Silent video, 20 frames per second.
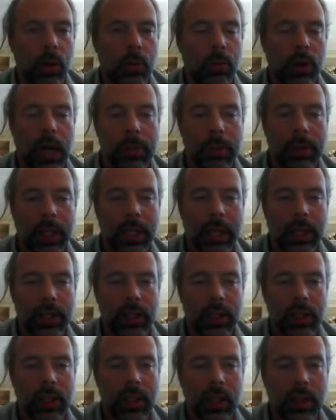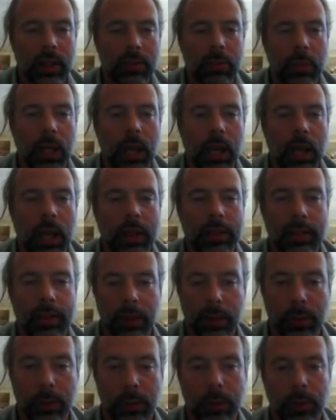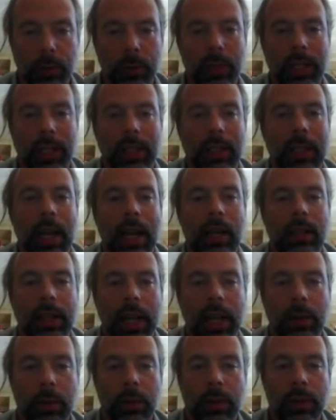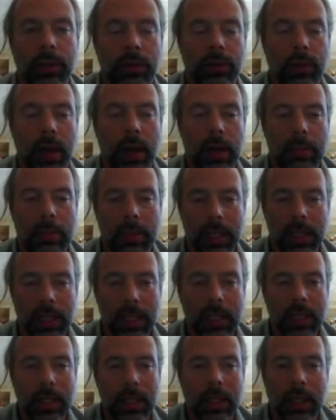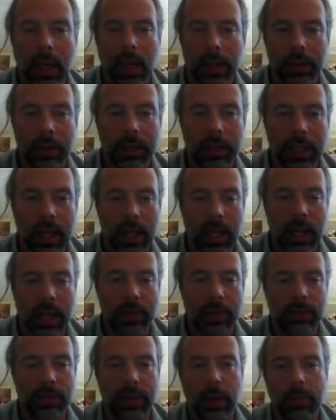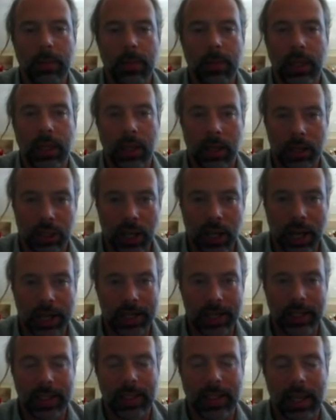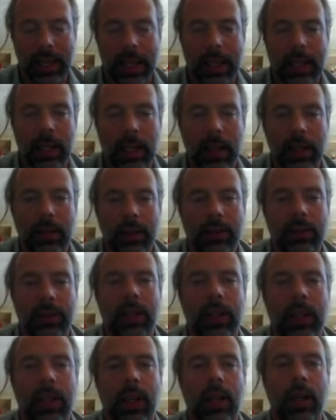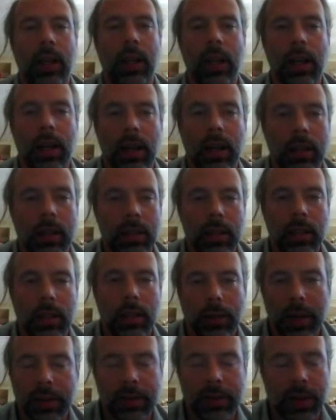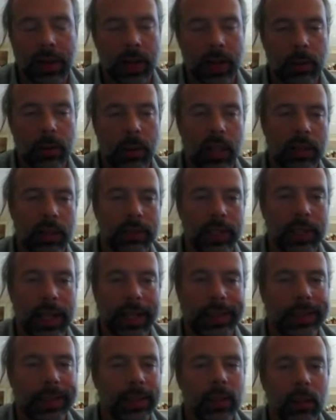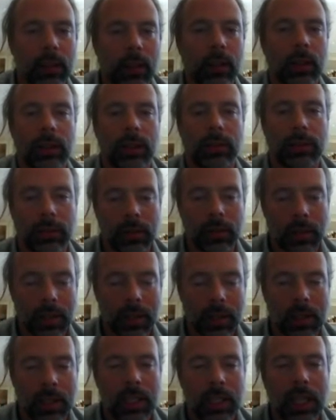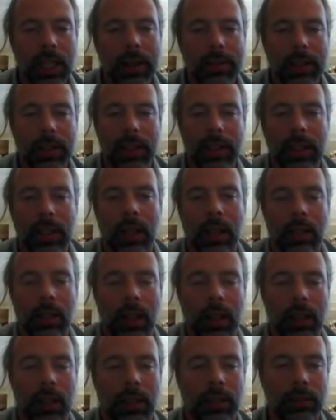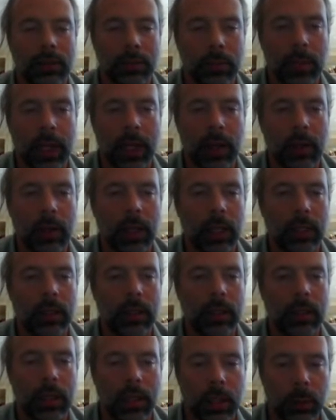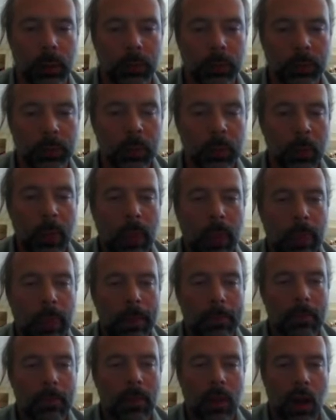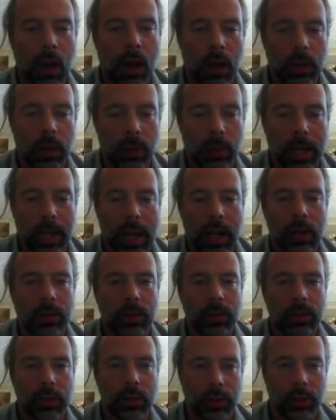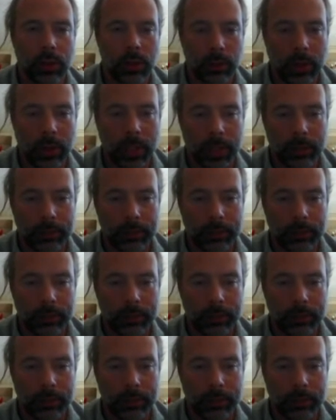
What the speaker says: propagation of blocks through the entire network from the other side, from the China side of the Great Firewall of China, or the GFC, I'll call it from now on, all the way out to